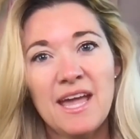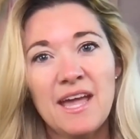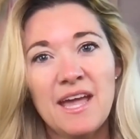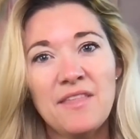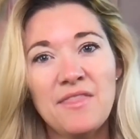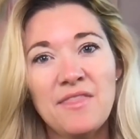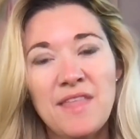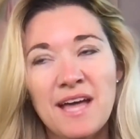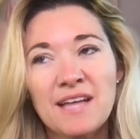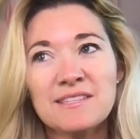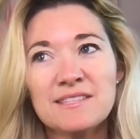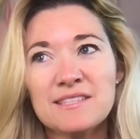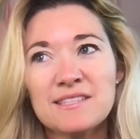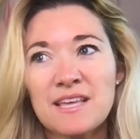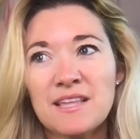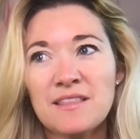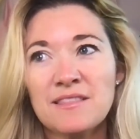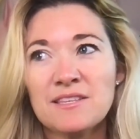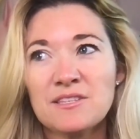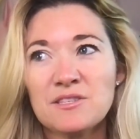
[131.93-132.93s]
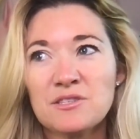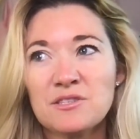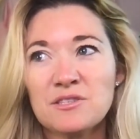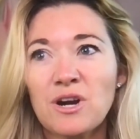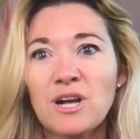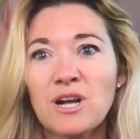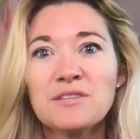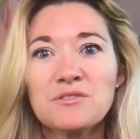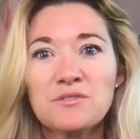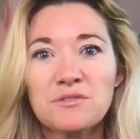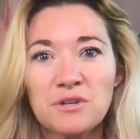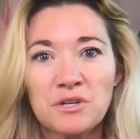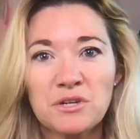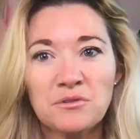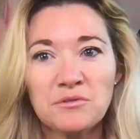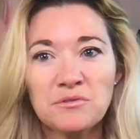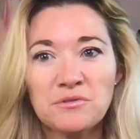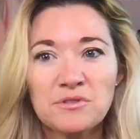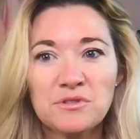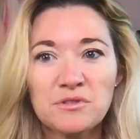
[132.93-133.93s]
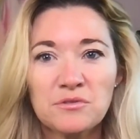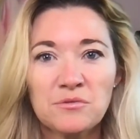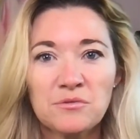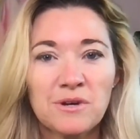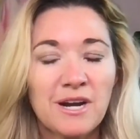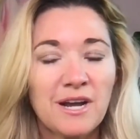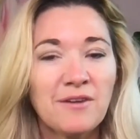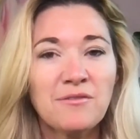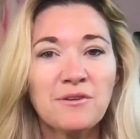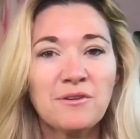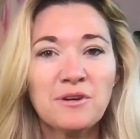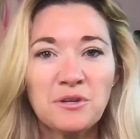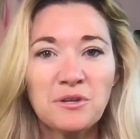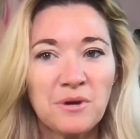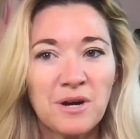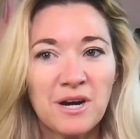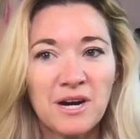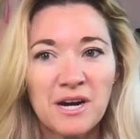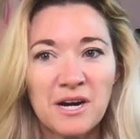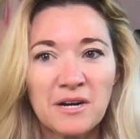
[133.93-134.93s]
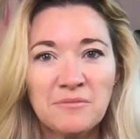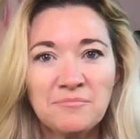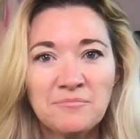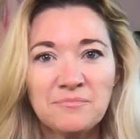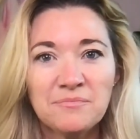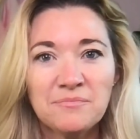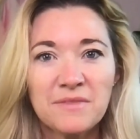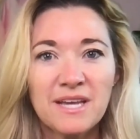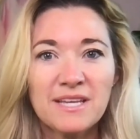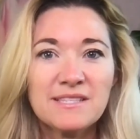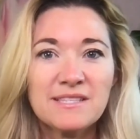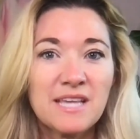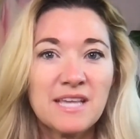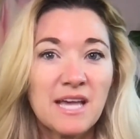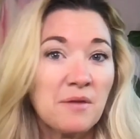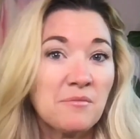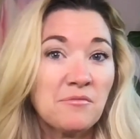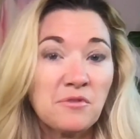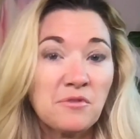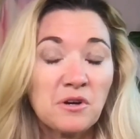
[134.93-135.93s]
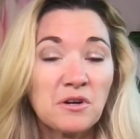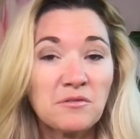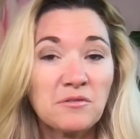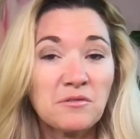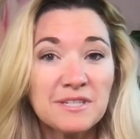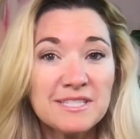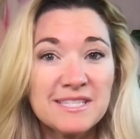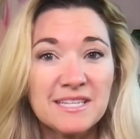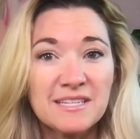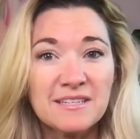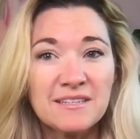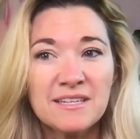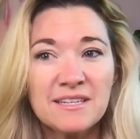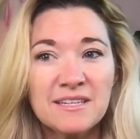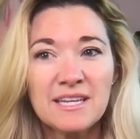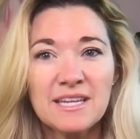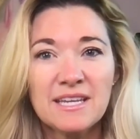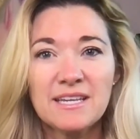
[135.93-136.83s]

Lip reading: And that's that this crossroads, wherever you are, has come for a reason.